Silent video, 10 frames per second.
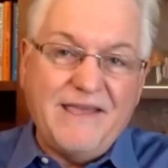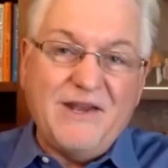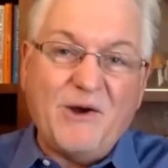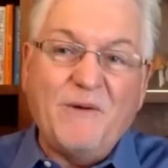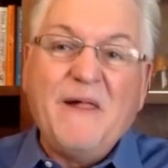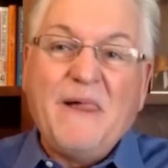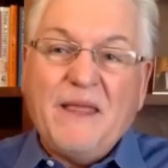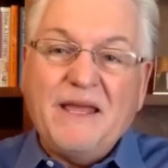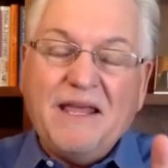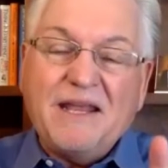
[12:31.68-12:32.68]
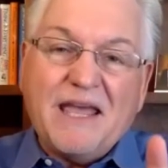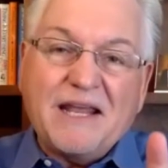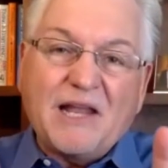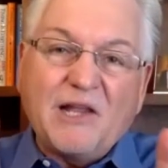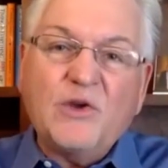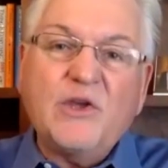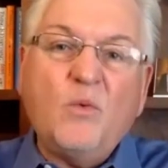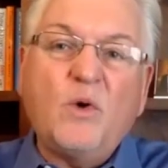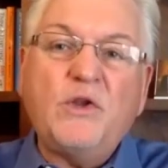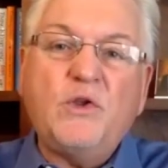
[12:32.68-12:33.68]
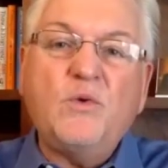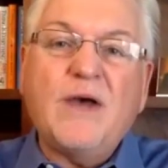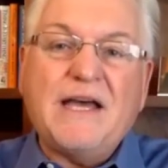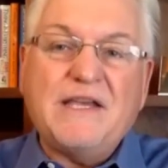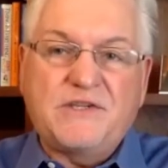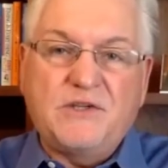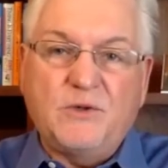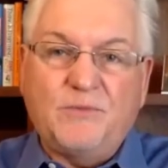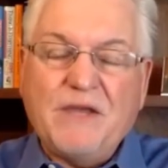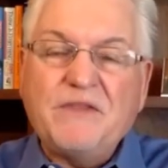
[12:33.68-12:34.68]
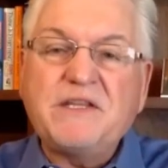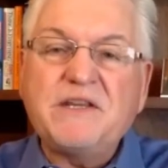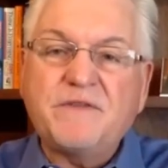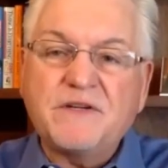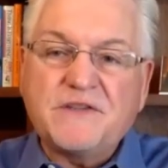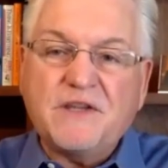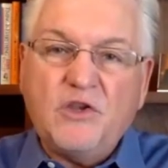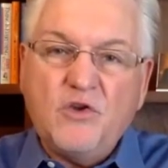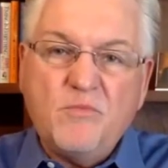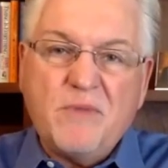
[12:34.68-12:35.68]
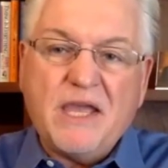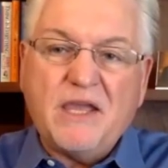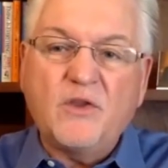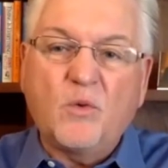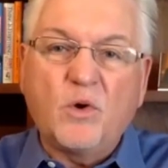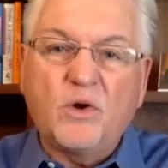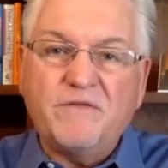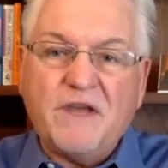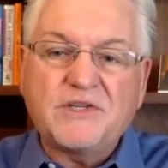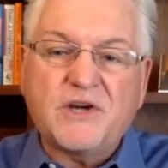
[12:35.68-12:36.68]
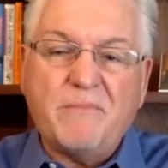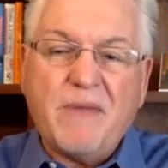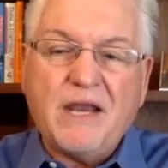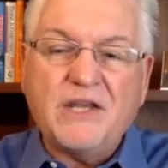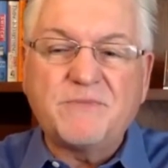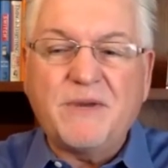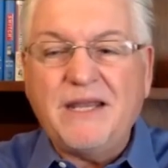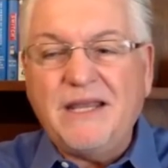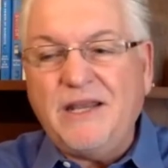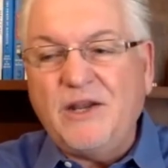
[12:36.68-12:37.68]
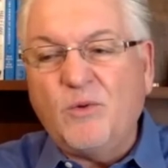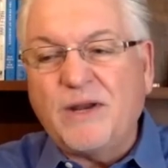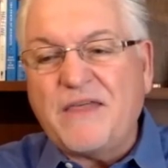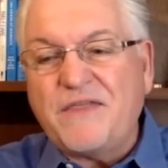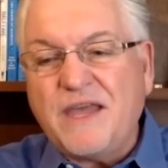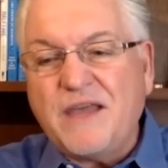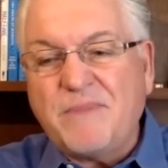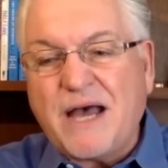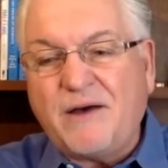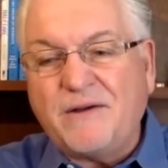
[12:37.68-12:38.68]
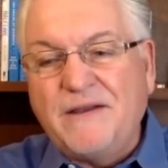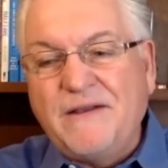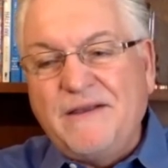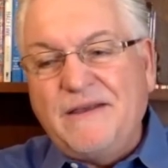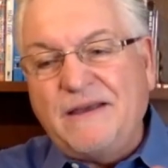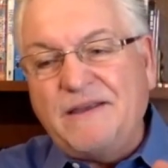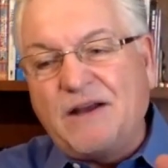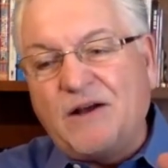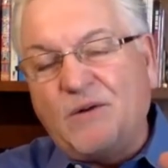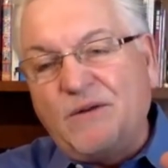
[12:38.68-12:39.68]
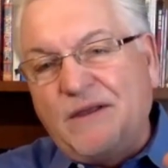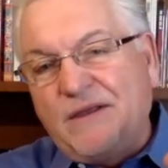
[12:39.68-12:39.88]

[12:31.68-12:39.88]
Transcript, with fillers: You know, and, and, and I look at what you guys do and the difference that you make in the world of HR management. And, you know, when I think about, you know,